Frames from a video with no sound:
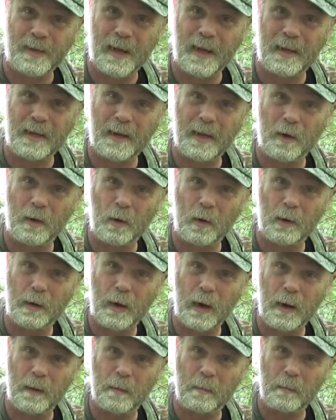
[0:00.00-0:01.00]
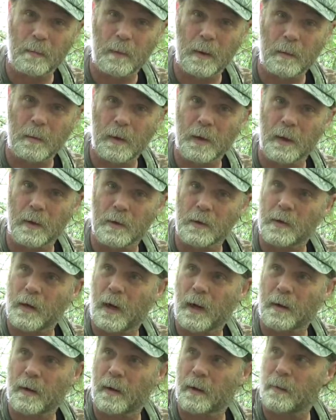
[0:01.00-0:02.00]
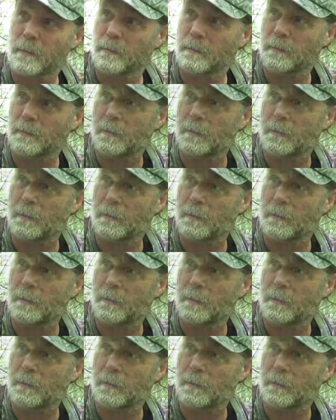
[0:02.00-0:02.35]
and get a look at him, maybe get a shot at him.